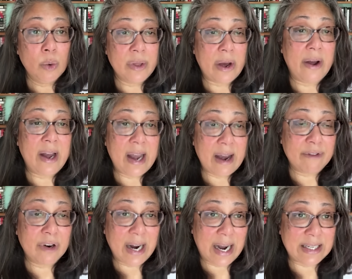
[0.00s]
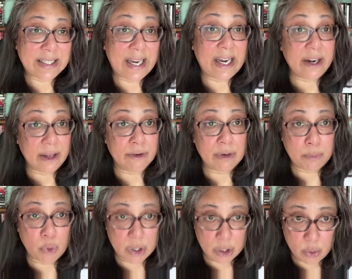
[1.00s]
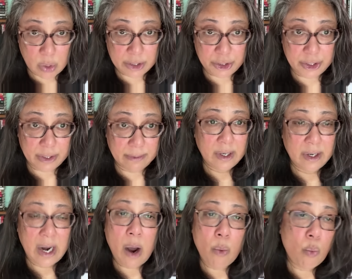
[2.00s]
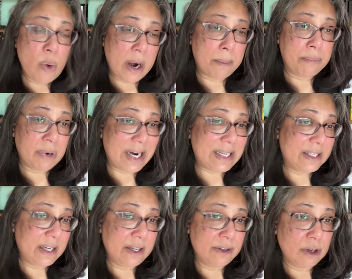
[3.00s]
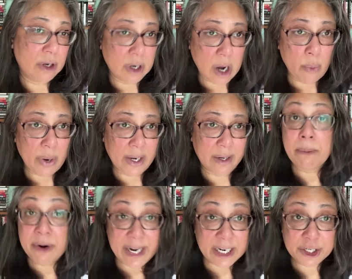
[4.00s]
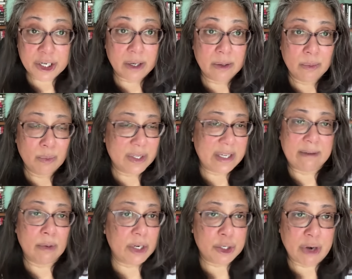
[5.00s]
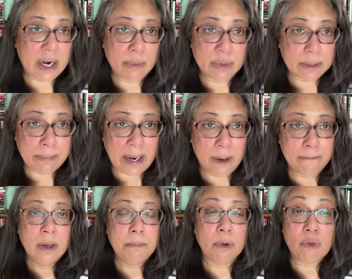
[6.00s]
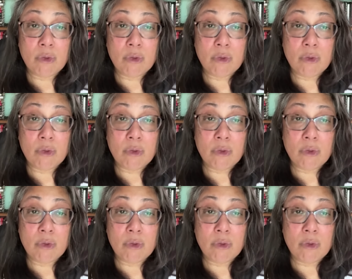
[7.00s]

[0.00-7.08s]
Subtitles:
without ever asking another important question. Not where price is going. Prediction was never what trading was about, but